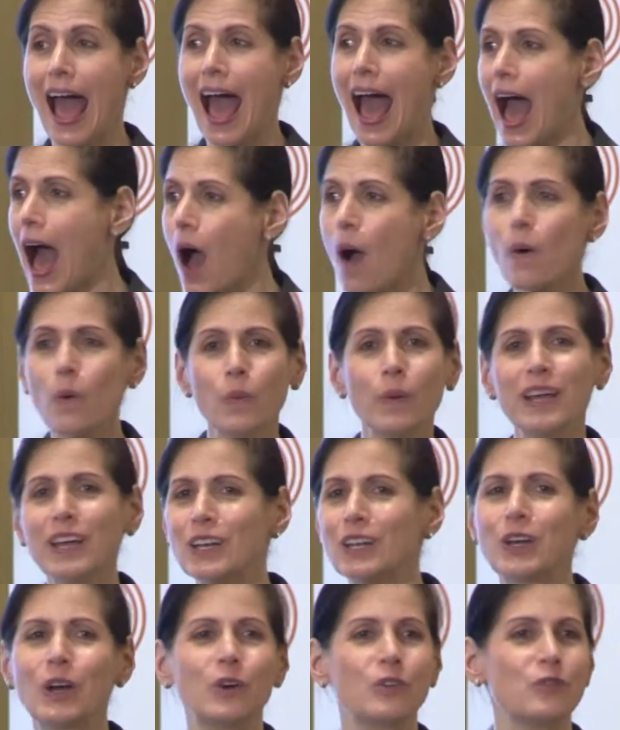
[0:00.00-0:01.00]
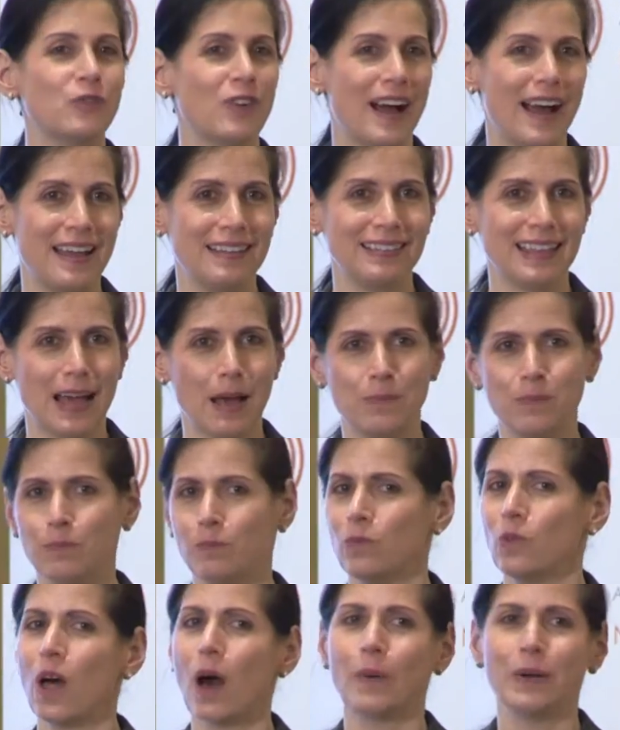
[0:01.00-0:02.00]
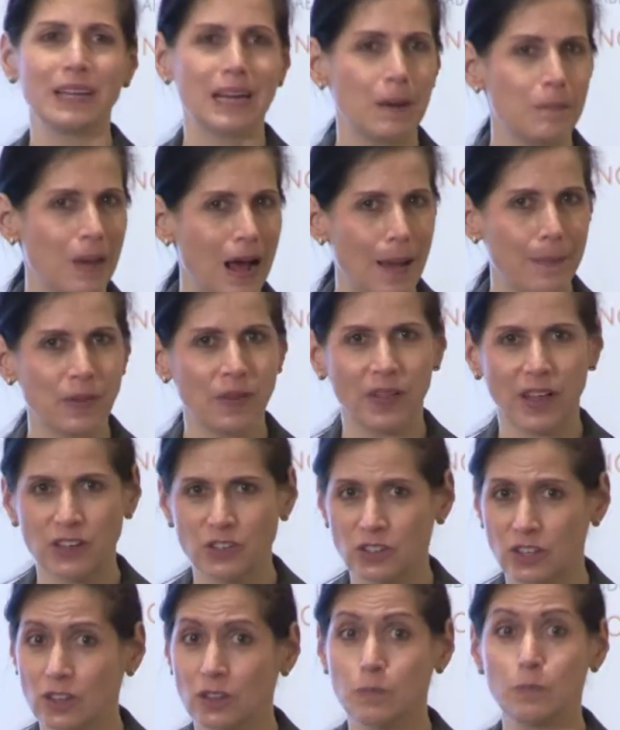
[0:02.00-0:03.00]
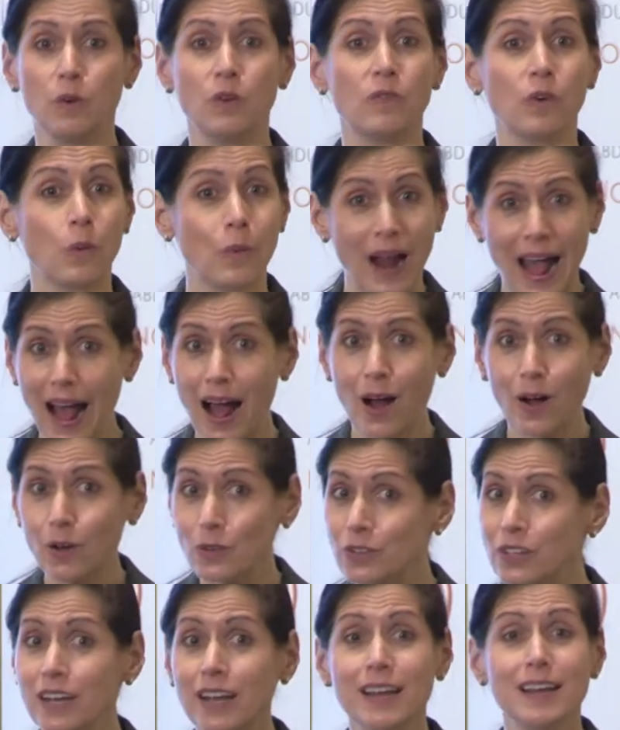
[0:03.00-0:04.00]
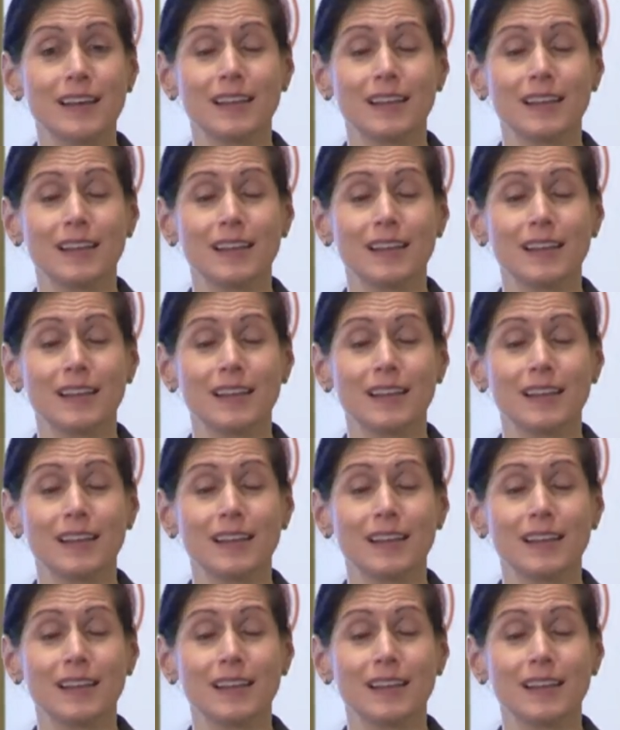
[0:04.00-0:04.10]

How are we going to go find them? Low income populations move around.